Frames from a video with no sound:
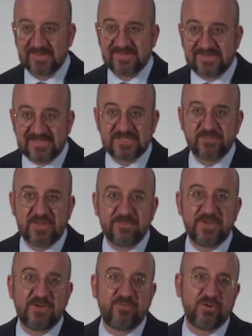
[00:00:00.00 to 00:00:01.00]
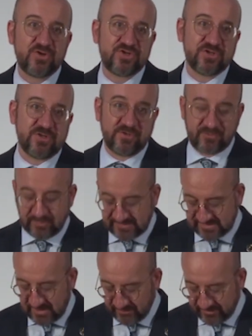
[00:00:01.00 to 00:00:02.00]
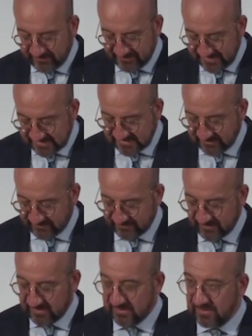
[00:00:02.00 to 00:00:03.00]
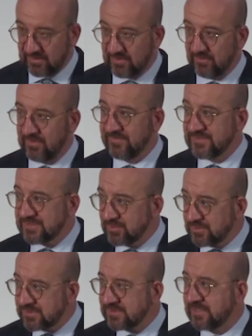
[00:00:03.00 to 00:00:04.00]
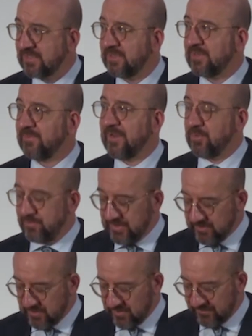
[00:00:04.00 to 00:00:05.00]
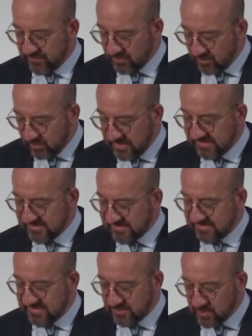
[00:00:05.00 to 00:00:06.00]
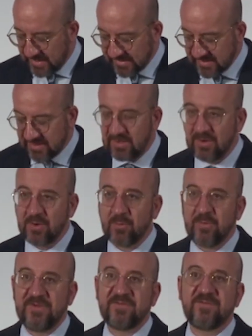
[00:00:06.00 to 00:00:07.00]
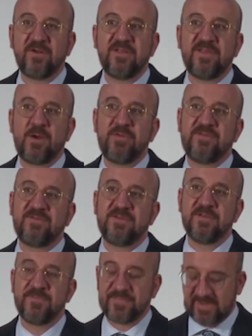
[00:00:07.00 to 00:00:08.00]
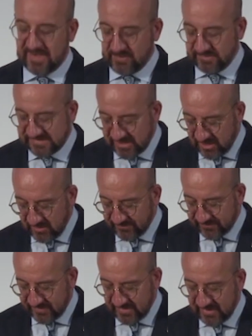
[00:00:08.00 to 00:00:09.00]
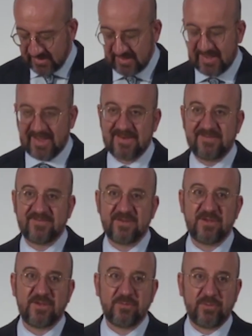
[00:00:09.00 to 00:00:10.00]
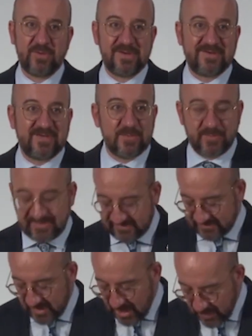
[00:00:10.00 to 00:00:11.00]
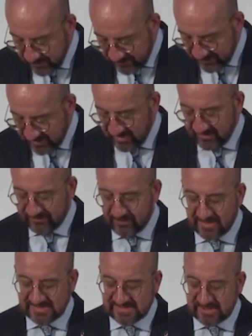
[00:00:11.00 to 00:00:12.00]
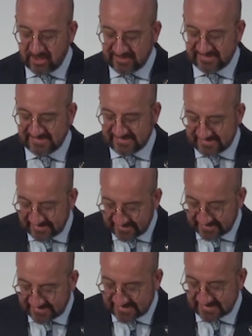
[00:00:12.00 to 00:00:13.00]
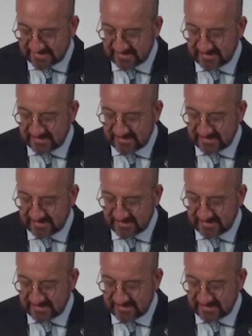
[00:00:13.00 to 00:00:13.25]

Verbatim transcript: This will be crucial to its counteroffensive. We have stood by the people of Ukraine since day one with solidarity and resolve, and we will keep it up for as long as it takes.